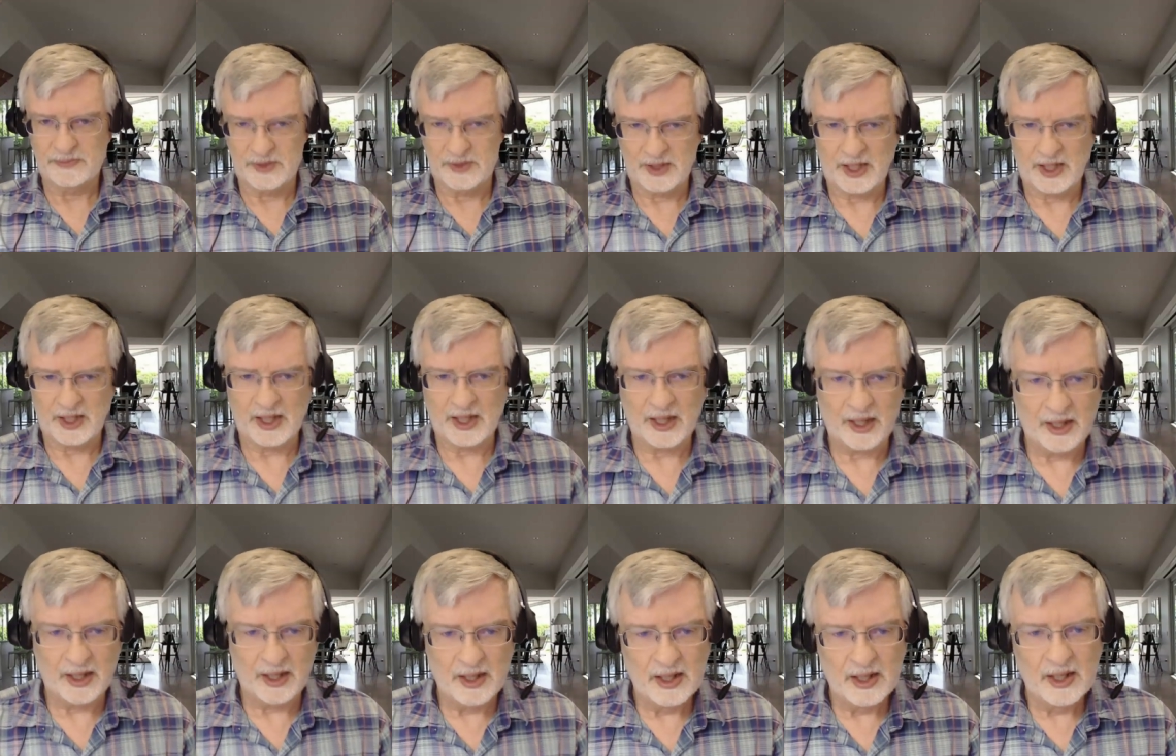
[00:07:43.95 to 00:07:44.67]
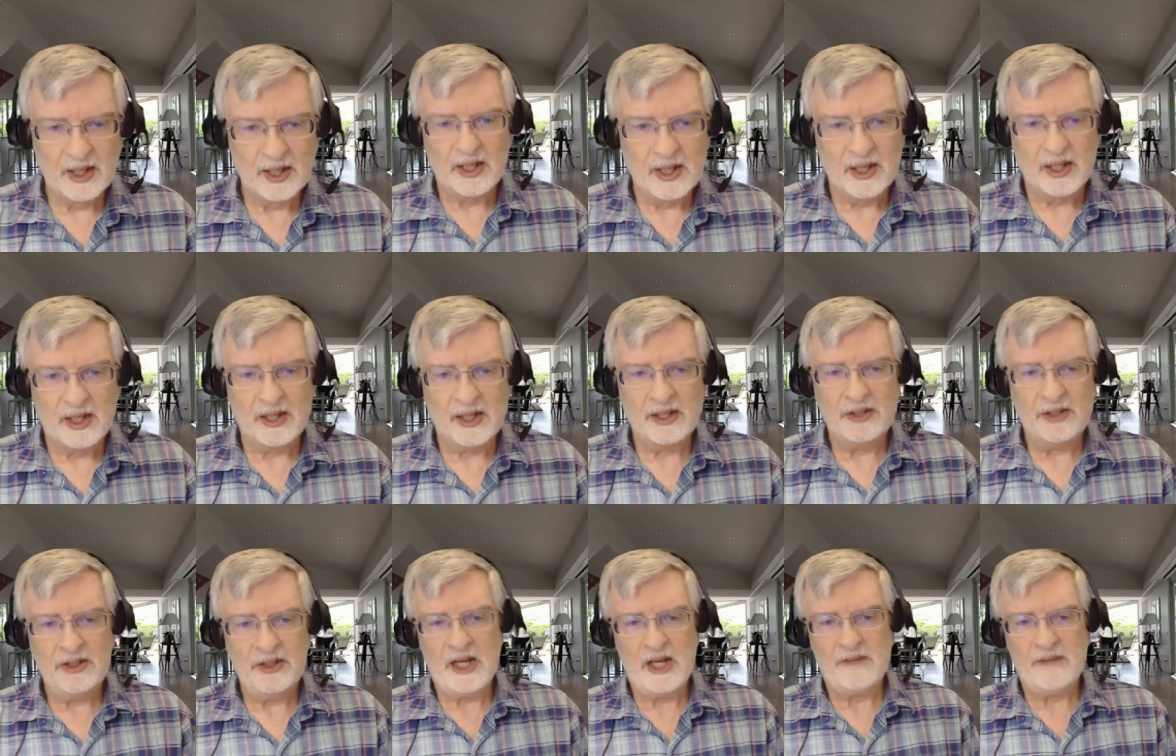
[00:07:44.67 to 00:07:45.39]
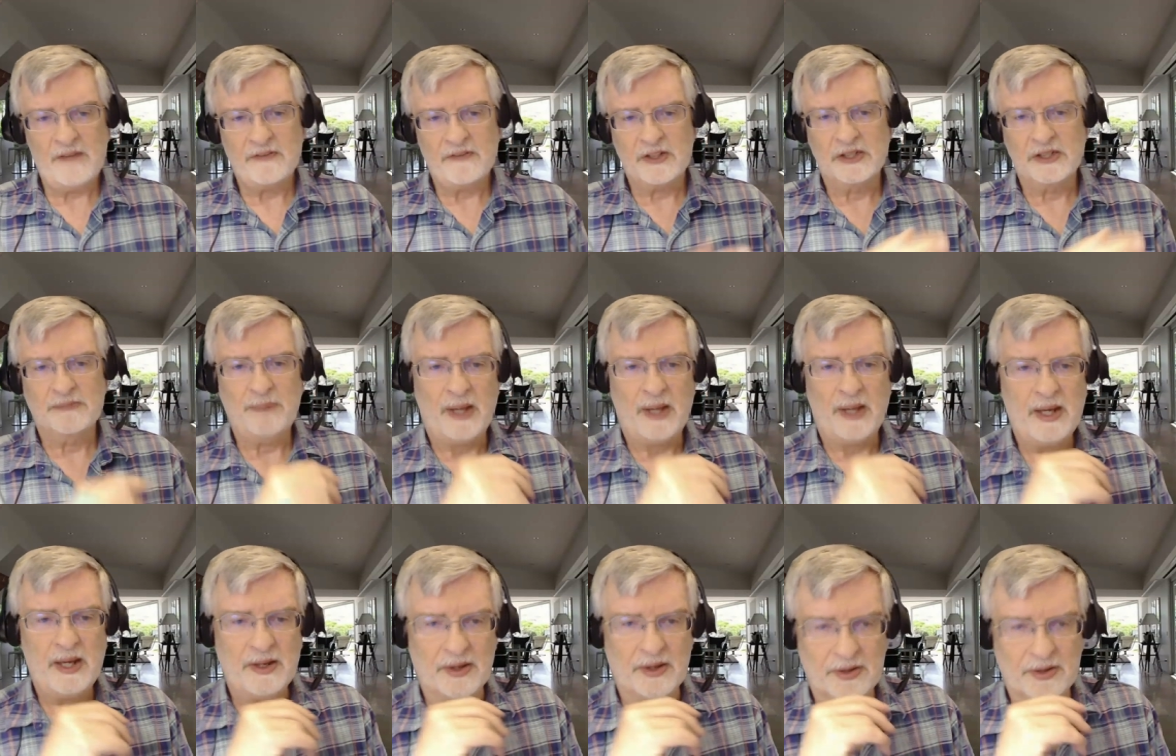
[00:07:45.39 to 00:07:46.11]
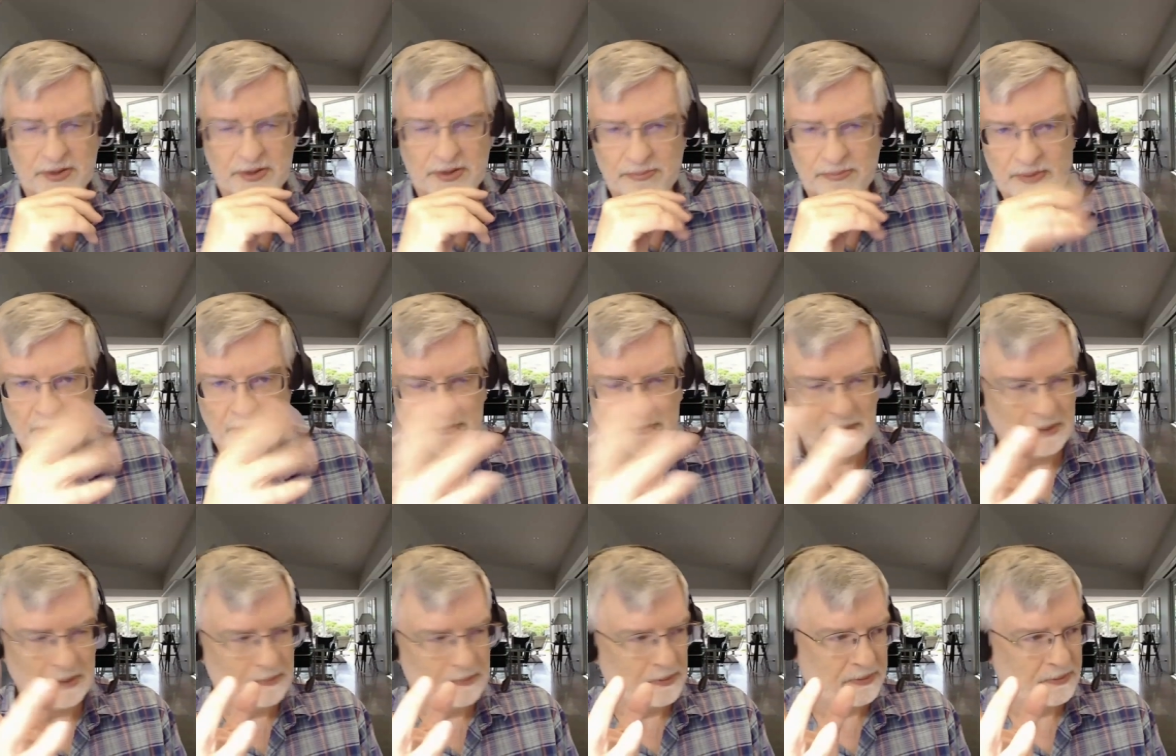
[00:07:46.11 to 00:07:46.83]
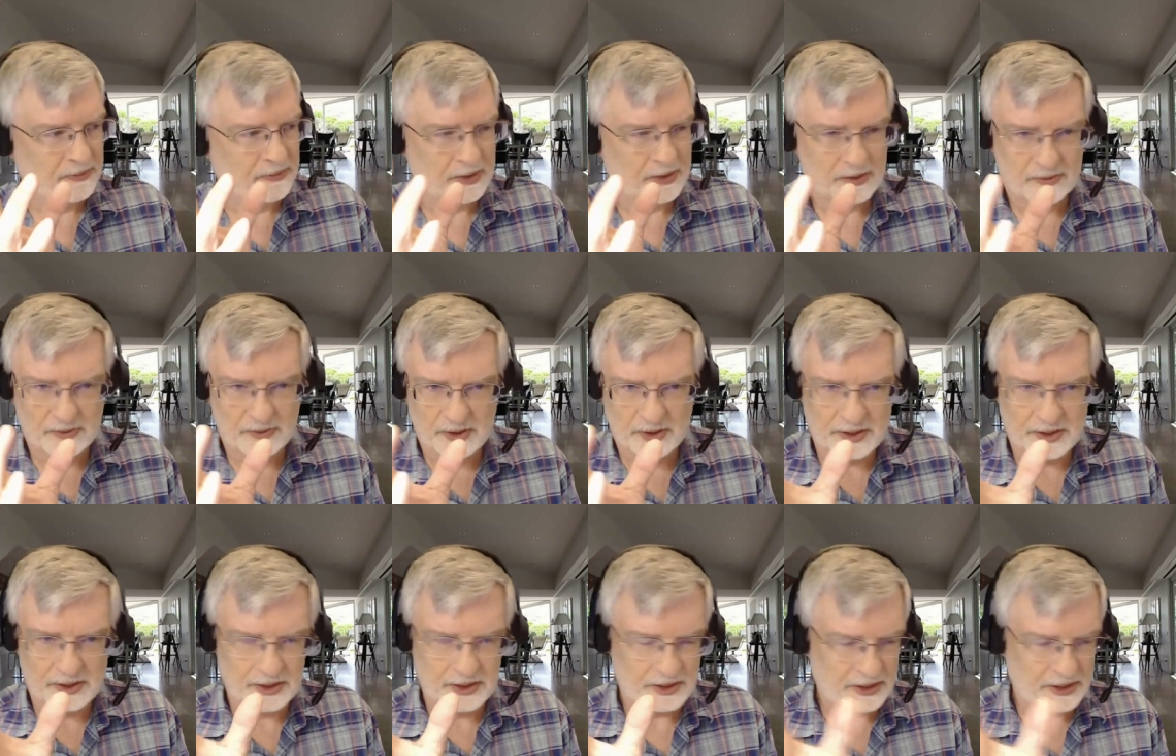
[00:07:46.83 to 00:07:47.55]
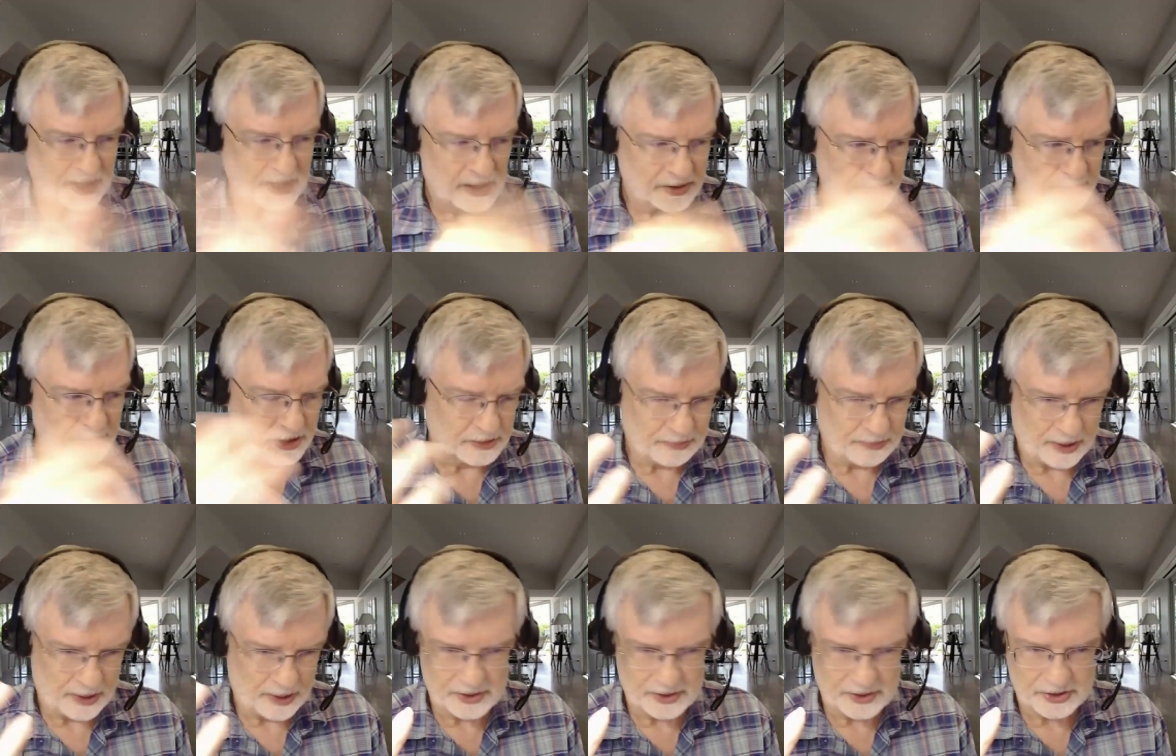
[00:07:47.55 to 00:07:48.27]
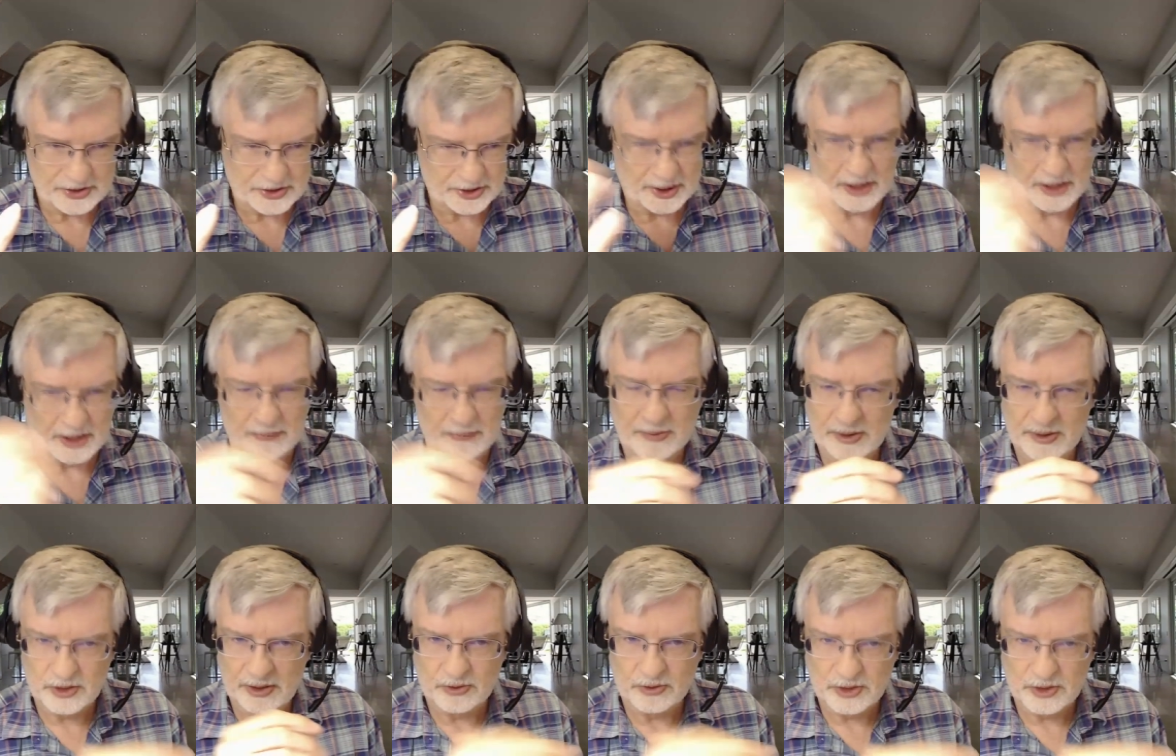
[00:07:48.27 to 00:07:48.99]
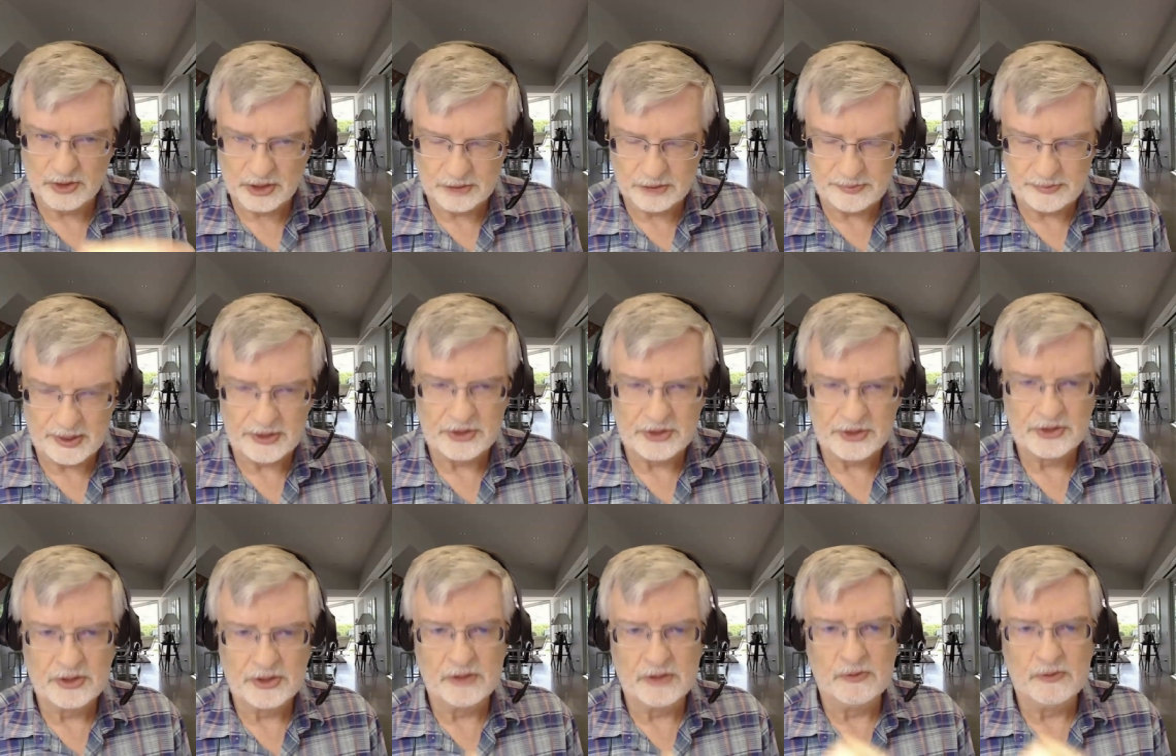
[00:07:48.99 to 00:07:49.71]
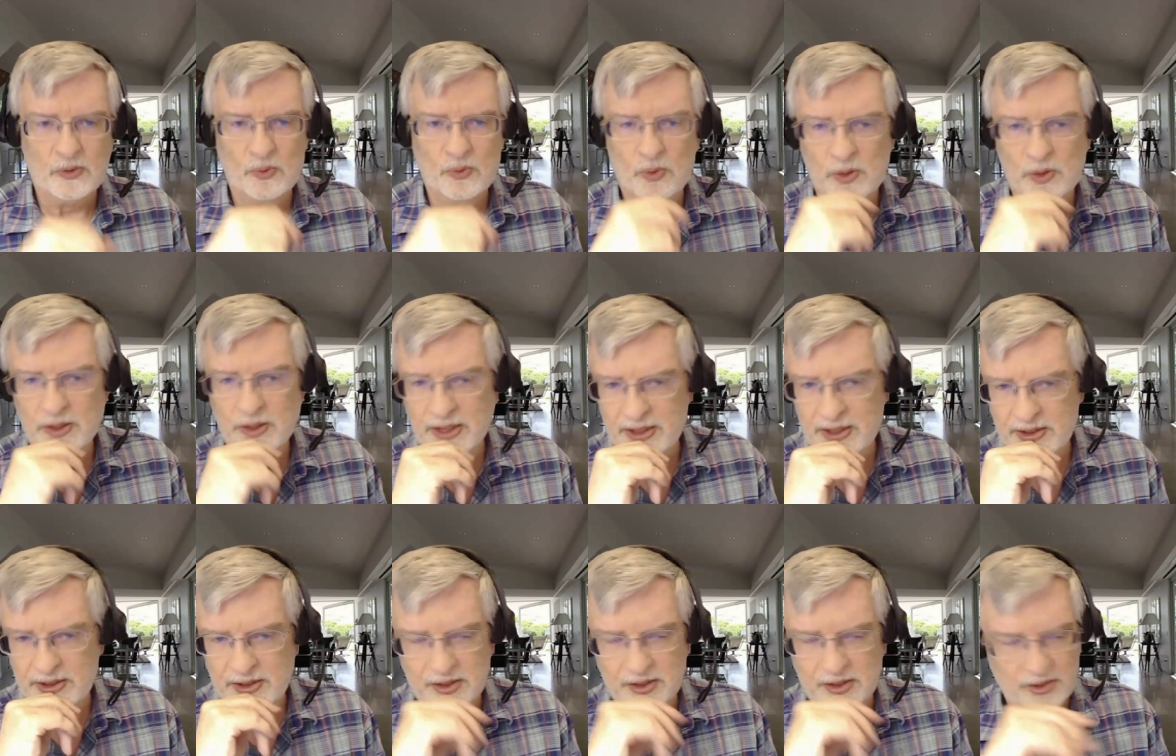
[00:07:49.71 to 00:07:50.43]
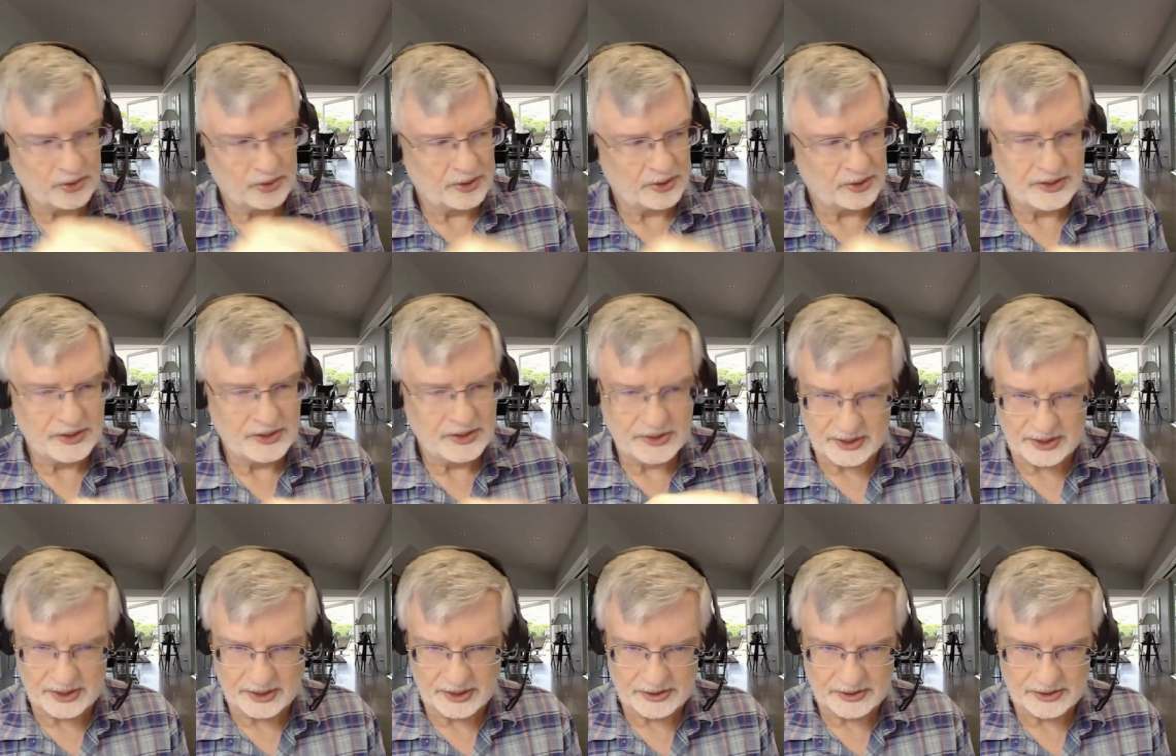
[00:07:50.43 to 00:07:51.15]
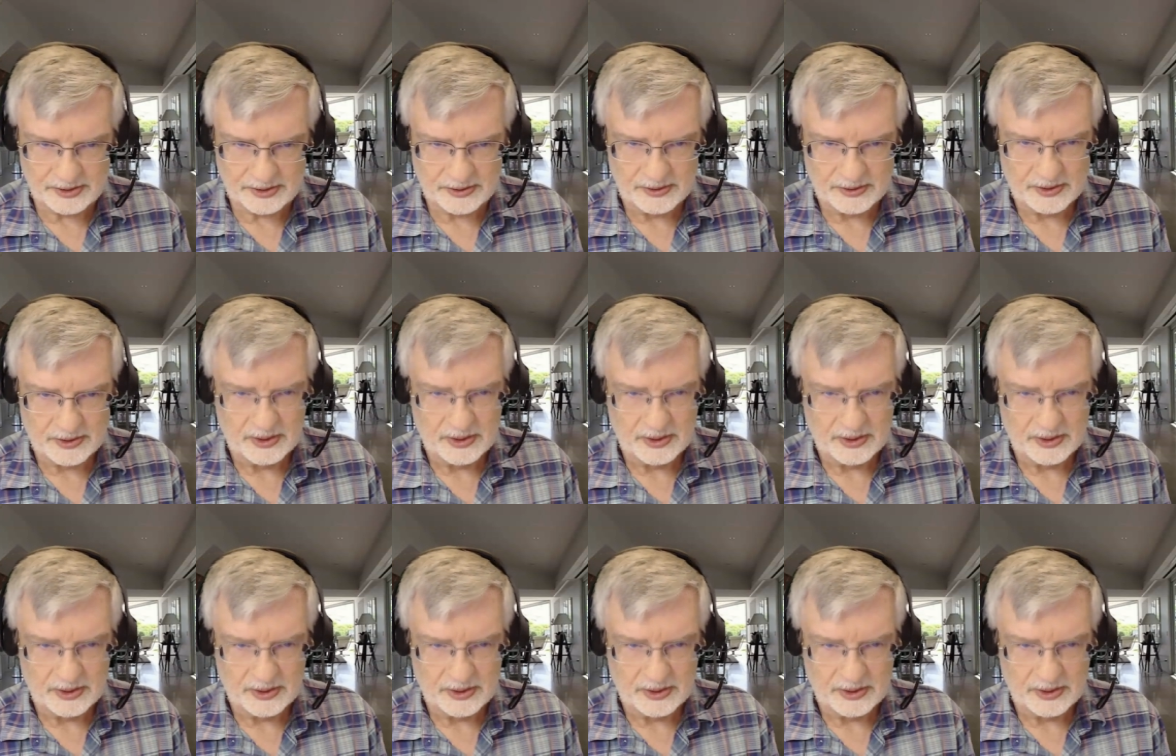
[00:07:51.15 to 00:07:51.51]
Okay. And then you have the Spanish. Many people just discount the Spanish thing, but there was a Spanish Civil War in 1936.